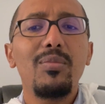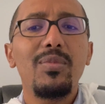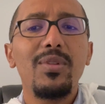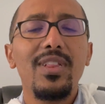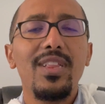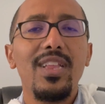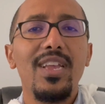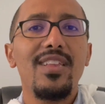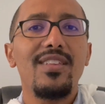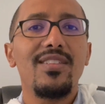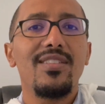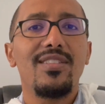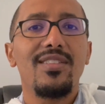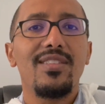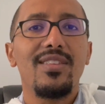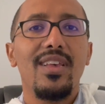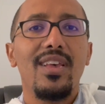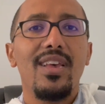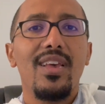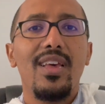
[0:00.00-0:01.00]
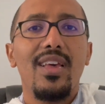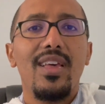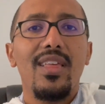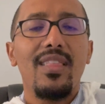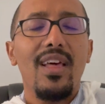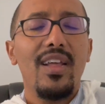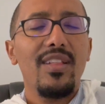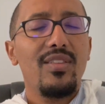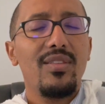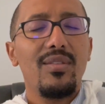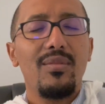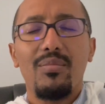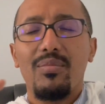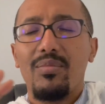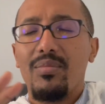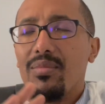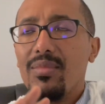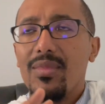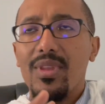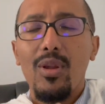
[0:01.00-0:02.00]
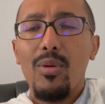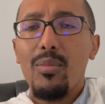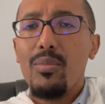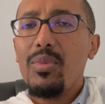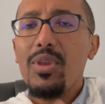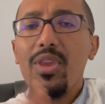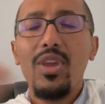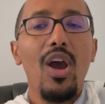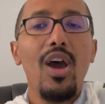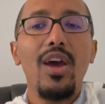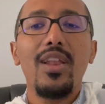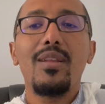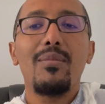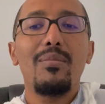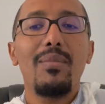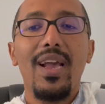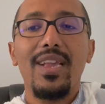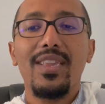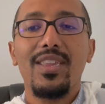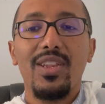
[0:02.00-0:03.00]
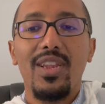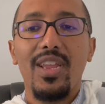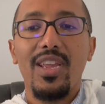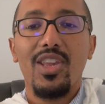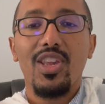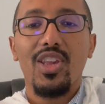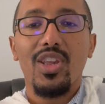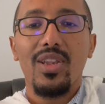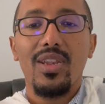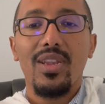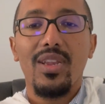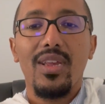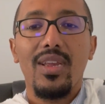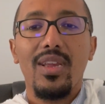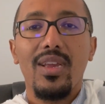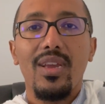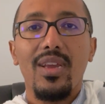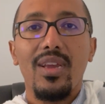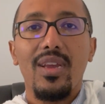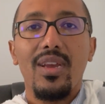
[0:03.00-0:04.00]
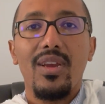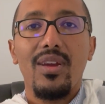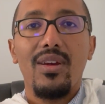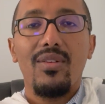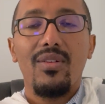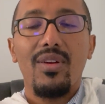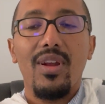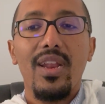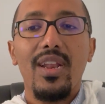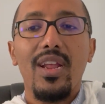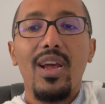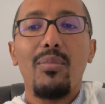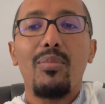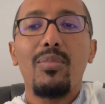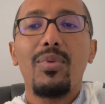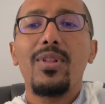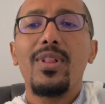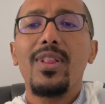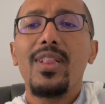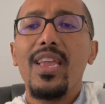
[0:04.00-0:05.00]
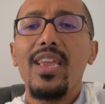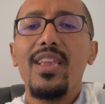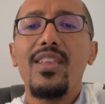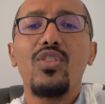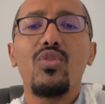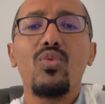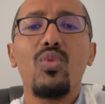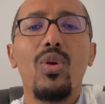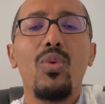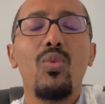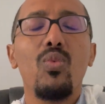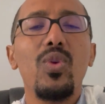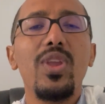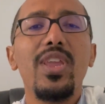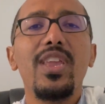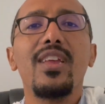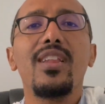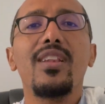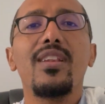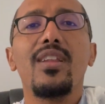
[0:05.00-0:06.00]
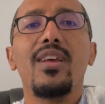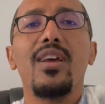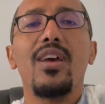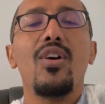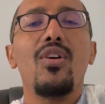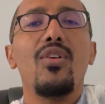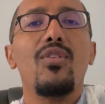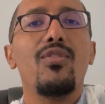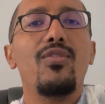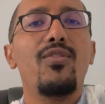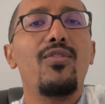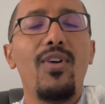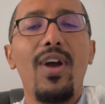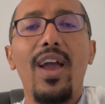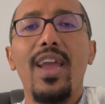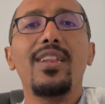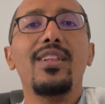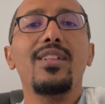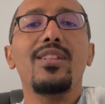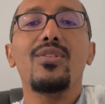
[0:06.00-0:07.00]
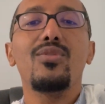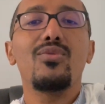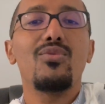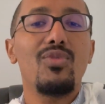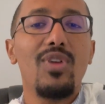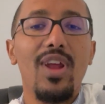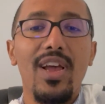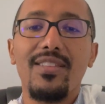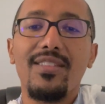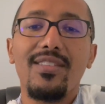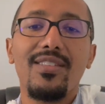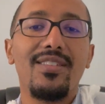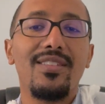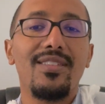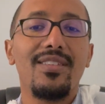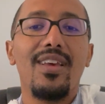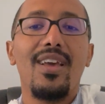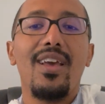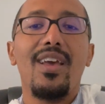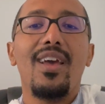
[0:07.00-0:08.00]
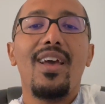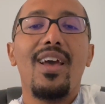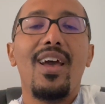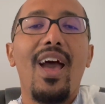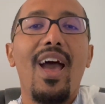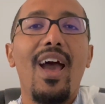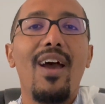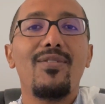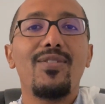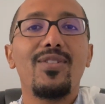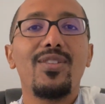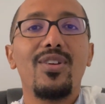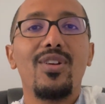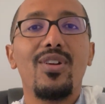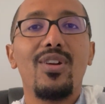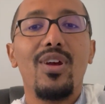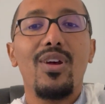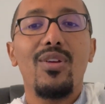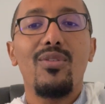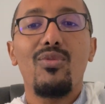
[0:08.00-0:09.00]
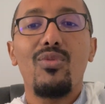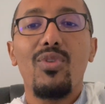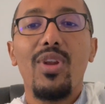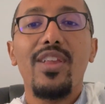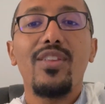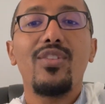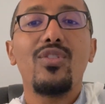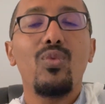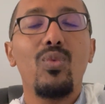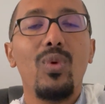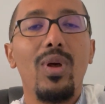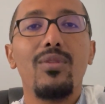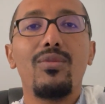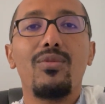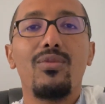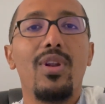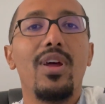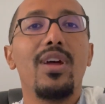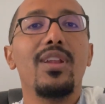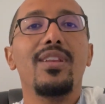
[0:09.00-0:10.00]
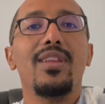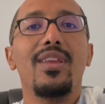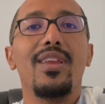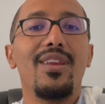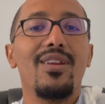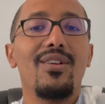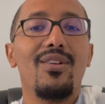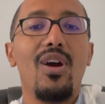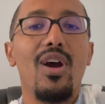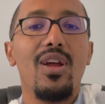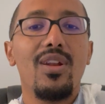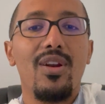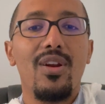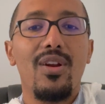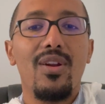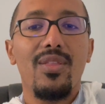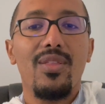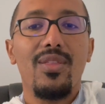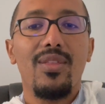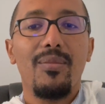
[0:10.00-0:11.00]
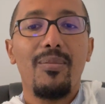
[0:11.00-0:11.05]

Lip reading: place that's, you know, beyond imagination, right? A place where we can finally rest after a race well run here on earth,